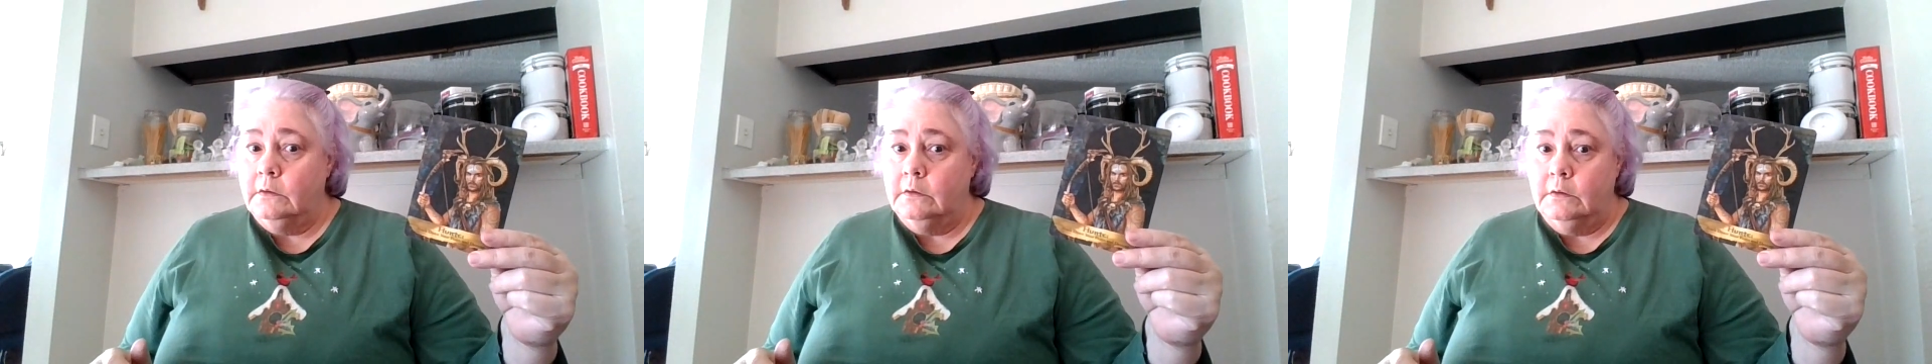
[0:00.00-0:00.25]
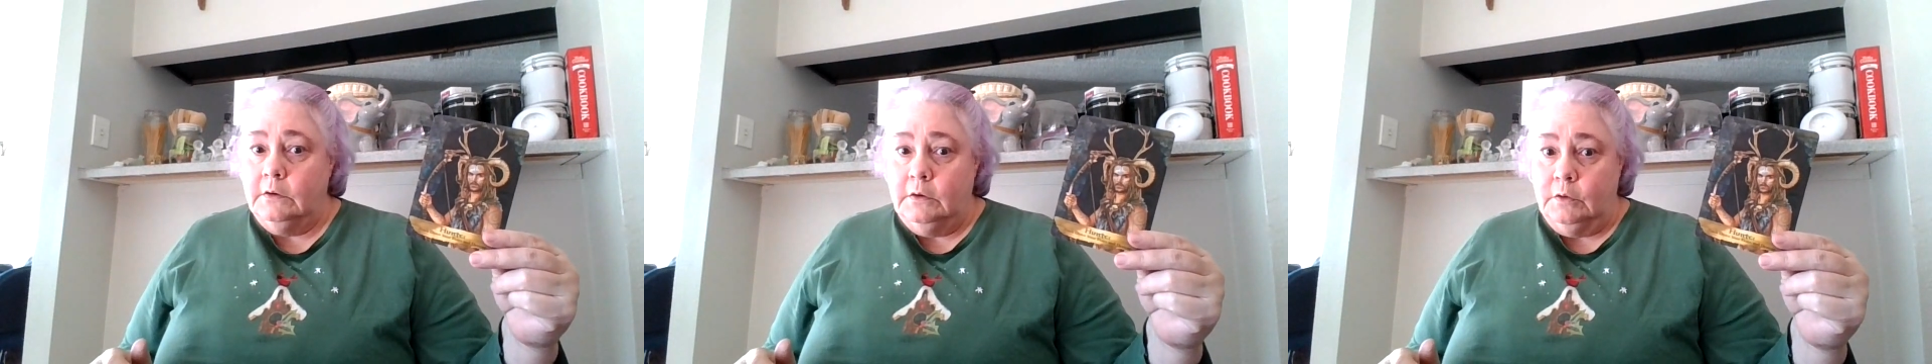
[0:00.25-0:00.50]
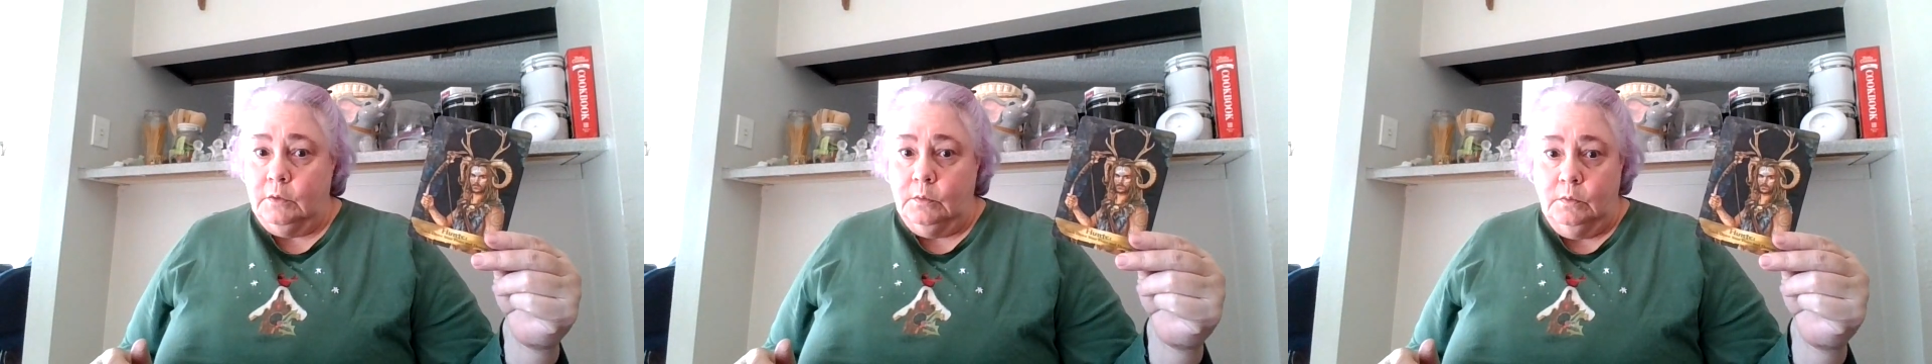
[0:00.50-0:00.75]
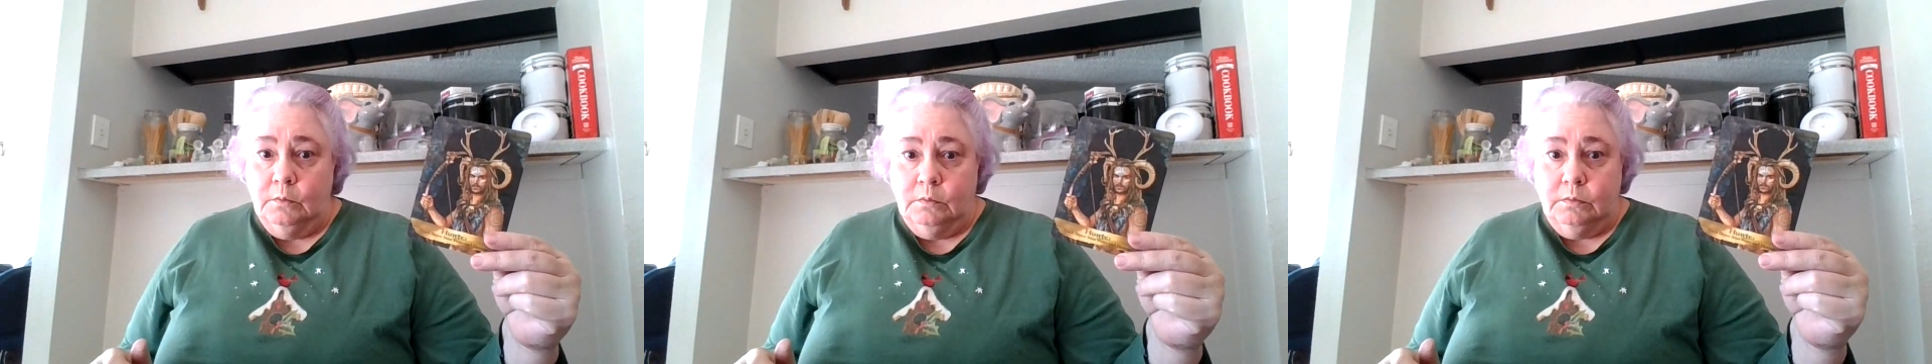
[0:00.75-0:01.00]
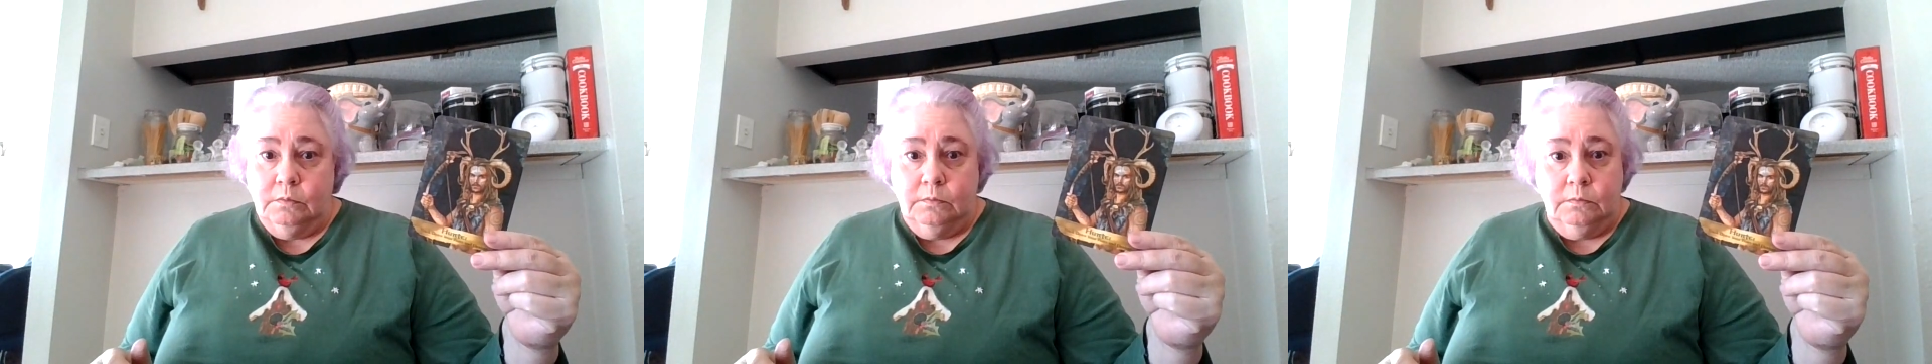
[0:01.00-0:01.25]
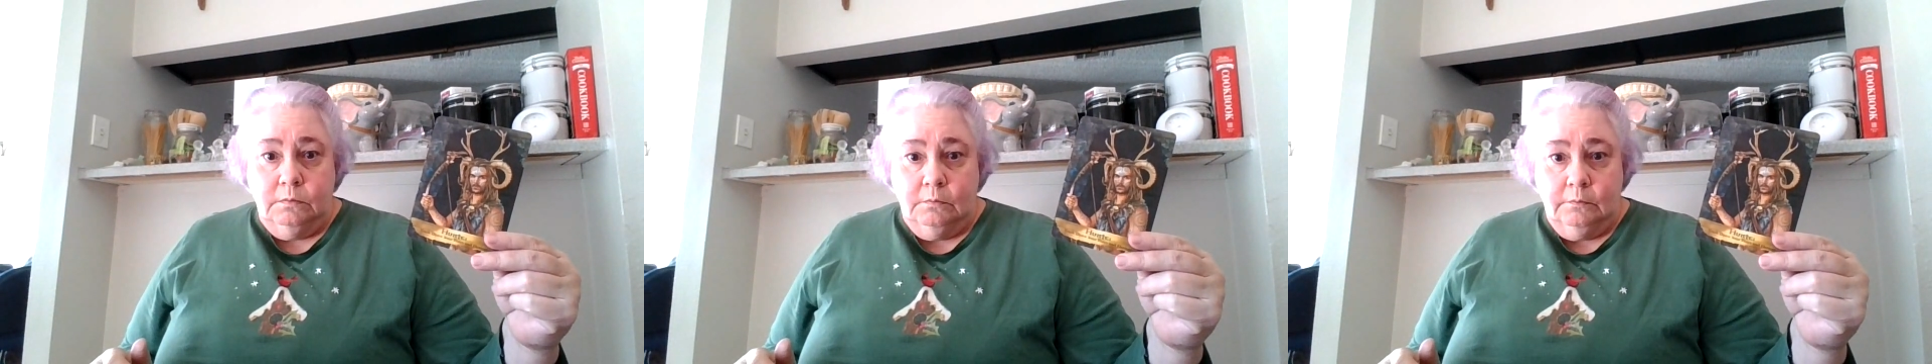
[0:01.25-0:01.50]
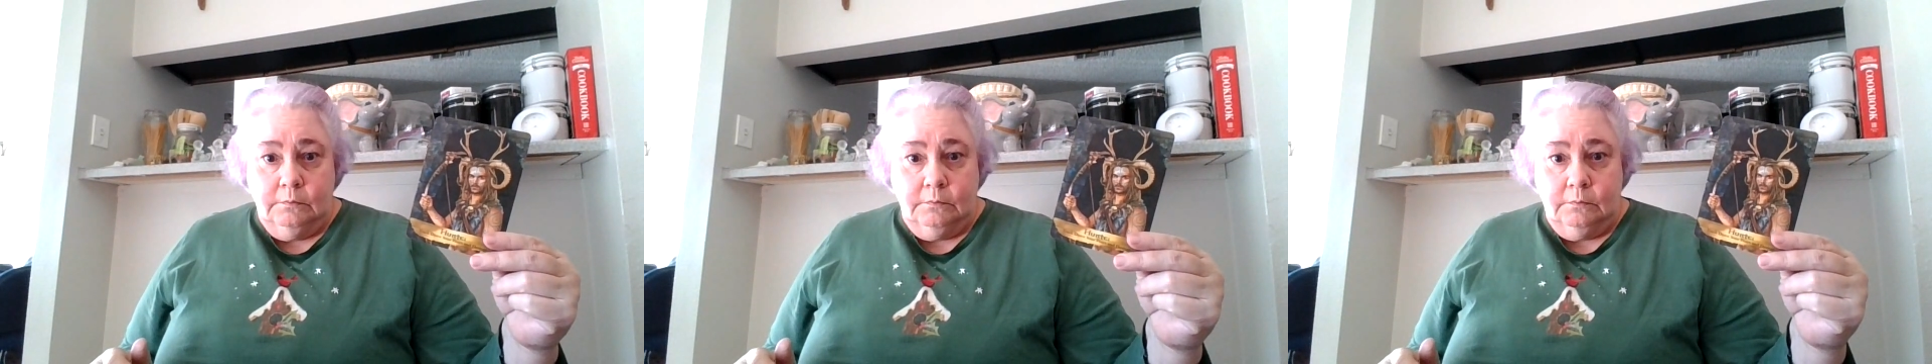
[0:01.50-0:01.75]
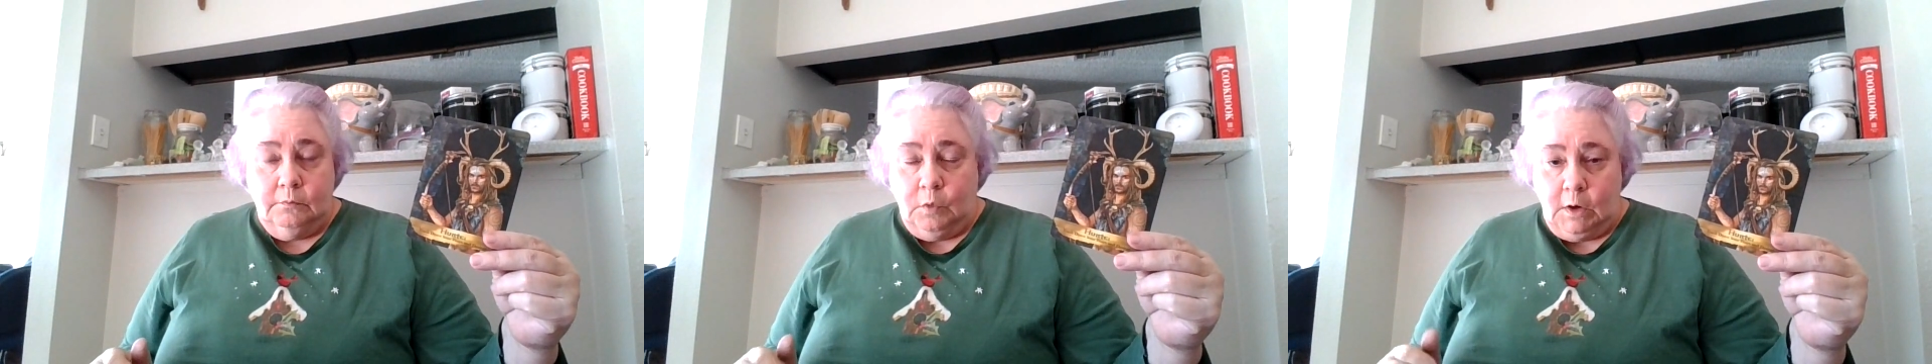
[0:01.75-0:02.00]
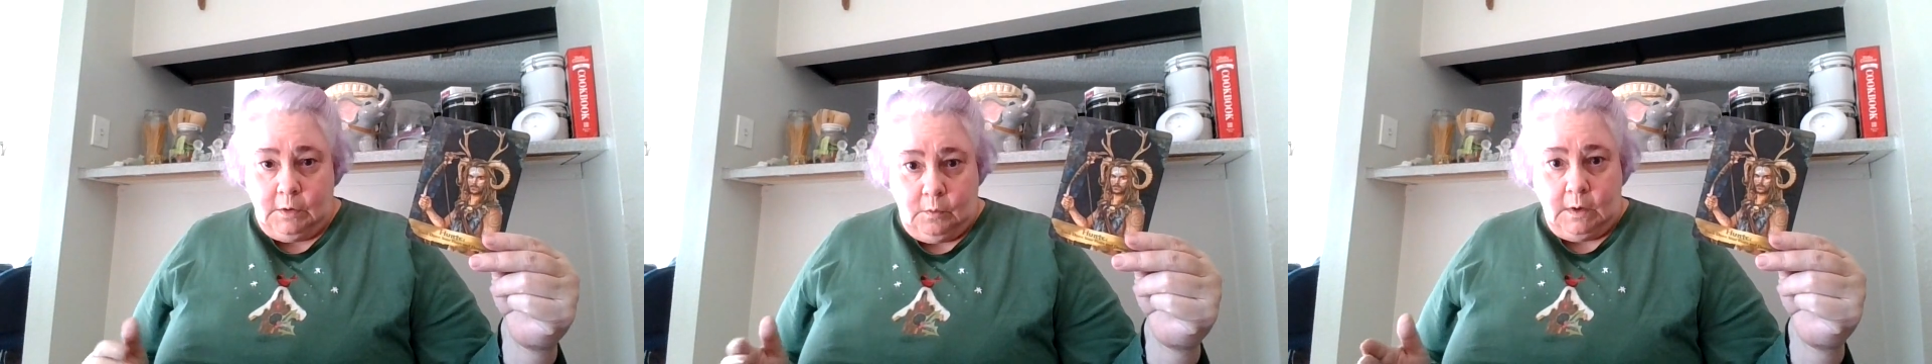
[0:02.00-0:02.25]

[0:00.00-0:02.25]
you work